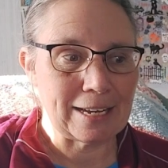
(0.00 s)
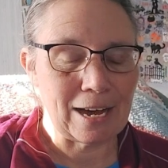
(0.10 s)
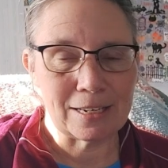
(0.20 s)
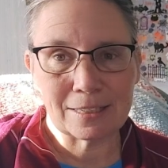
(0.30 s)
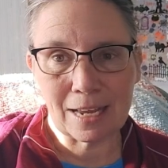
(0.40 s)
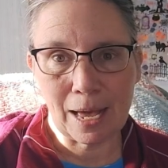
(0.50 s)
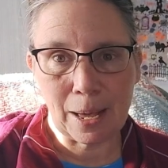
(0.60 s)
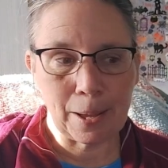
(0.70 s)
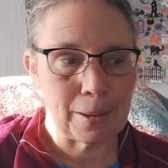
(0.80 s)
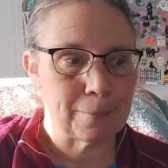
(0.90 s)
got,
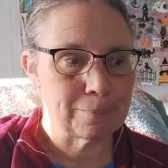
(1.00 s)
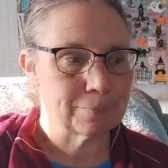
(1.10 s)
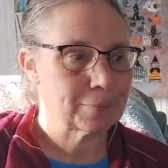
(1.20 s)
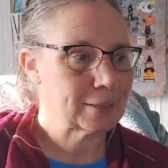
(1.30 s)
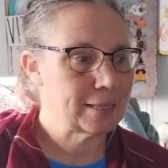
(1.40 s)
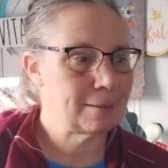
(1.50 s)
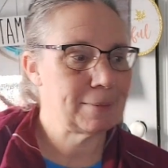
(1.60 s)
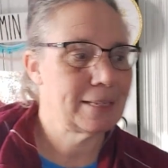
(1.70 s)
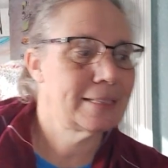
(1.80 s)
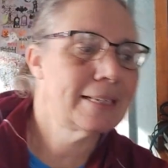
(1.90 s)
let
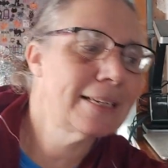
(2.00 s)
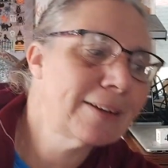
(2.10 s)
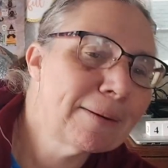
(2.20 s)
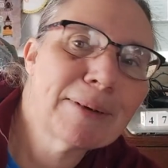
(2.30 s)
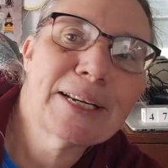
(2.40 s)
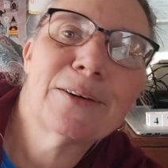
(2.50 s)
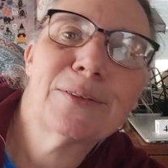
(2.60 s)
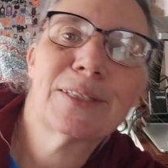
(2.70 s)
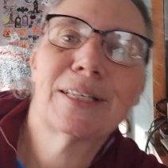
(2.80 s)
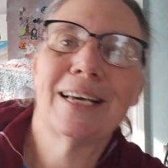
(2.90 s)
me see, grab my
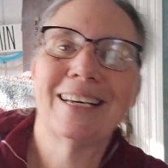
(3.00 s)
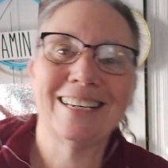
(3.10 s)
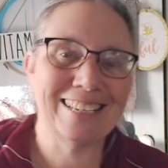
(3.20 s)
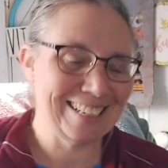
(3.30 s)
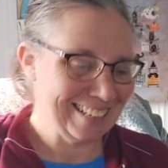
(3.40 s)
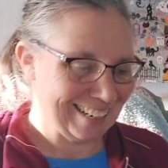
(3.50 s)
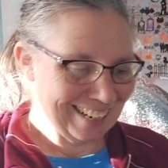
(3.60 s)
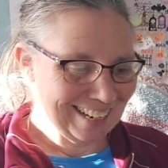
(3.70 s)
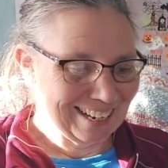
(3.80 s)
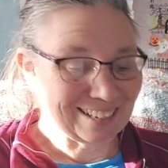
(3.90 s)
notes. I
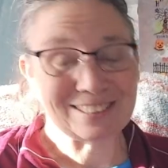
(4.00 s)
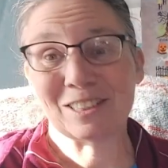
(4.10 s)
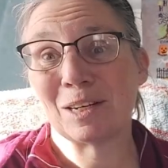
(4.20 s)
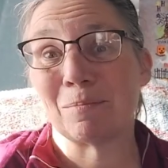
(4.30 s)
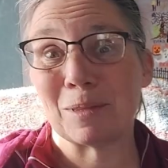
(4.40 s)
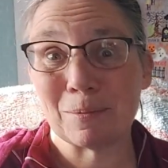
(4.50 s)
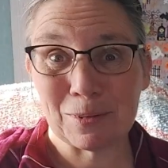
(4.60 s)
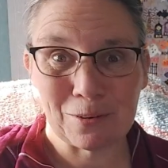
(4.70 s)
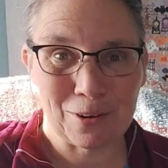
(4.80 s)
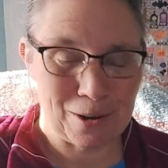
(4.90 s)
shouldn't have put them
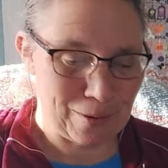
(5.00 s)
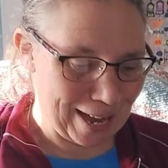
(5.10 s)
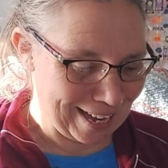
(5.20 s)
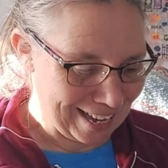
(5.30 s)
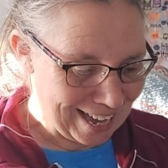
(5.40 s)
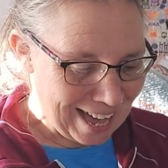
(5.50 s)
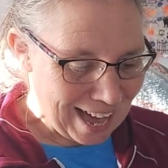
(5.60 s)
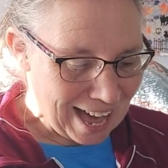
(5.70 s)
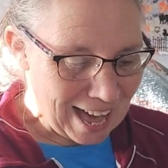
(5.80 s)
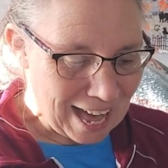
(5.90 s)
so far away.
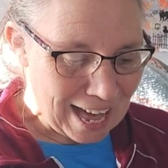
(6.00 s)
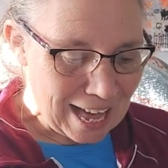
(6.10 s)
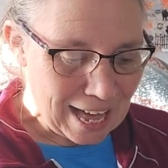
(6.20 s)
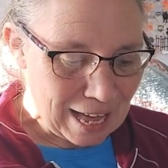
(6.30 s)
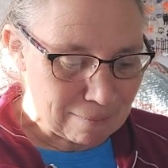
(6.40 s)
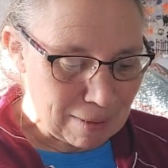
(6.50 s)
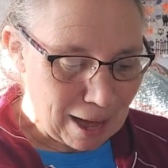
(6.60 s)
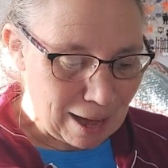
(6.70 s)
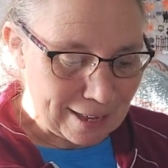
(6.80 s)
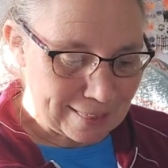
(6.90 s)

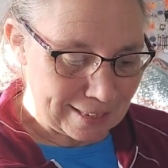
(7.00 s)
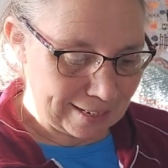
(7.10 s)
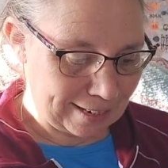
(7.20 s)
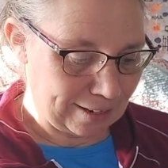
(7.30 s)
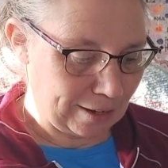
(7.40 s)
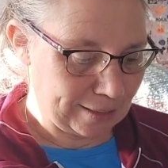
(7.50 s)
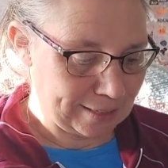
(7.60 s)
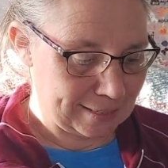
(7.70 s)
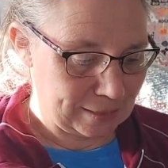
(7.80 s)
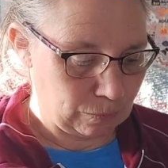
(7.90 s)
I think I got,
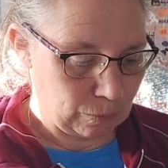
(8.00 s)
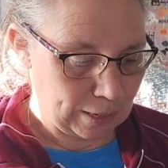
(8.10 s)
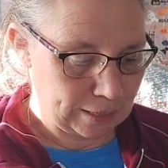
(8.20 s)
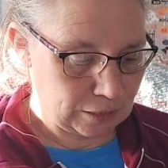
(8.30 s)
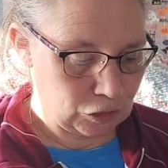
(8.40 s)
let's see, 4